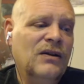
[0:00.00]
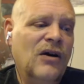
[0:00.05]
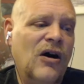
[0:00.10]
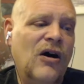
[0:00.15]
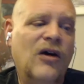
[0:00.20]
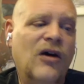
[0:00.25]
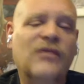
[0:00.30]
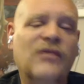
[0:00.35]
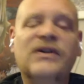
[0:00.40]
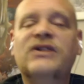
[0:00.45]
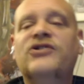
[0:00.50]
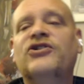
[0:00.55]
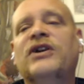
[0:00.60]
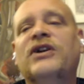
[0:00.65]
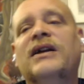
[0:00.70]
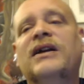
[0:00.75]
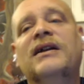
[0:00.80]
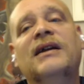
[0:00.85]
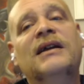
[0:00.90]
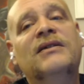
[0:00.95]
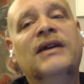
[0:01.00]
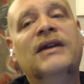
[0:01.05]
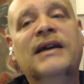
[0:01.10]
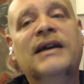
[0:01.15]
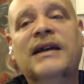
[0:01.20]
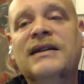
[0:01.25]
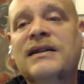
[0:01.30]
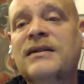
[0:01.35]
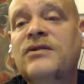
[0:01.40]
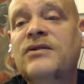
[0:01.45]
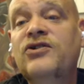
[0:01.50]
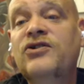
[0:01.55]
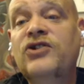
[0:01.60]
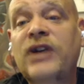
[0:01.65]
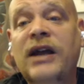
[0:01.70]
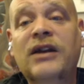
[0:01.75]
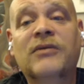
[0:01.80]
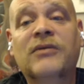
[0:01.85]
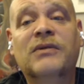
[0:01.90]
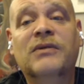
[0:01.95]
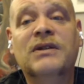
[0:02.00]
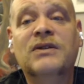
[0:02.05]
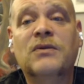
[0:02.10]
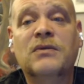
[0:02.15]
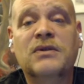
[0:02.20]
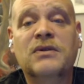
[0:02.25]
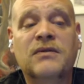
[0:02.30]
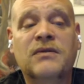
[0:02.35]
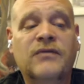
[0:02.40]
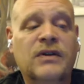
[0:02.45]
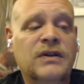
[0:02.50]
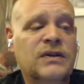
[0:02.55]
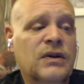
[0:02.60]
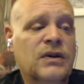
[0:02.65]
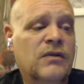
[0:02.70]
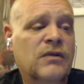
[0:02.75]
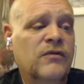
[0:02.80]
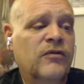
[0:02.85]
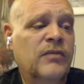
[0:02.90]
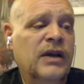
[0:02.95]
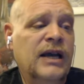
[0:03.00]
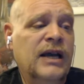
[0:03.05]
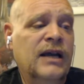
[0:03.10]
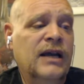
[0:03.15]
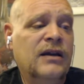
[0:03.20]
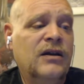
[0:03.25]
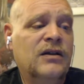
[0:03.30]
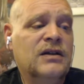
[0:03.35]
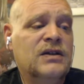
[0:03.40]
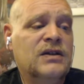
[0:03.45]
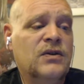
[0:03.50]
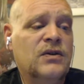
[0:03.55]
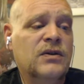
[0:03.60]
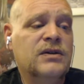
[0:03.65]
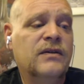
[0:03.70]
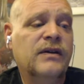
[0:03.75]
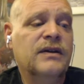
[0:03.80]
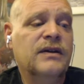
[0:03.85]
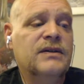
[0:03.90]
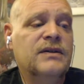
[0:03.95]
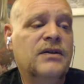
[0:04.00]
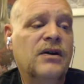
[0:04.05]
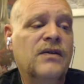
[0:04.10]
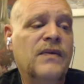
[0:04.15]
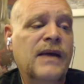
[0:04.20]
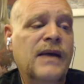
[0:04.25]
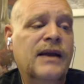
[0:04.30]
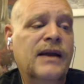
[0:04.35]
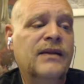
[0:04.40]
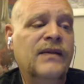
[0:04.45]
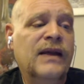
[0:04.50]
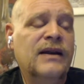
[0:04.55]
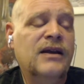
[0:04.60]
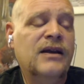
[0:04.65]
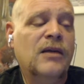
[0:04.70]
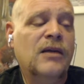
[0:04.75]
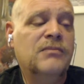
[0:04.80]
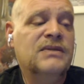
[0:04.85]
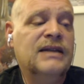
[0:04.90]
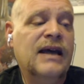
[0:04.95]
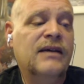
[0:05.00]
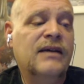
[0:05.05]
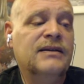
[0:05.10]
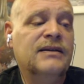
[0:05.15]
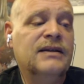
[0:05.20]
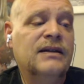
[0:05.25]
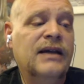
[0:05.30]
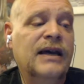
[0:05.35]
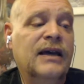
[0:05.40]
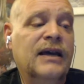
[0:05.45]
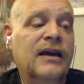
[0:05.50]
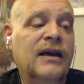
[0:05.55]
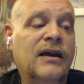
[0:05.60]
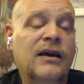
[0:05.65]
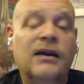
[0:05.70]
All this shit, it's a genuine source of concern for me, and a source of concern that comes down to like,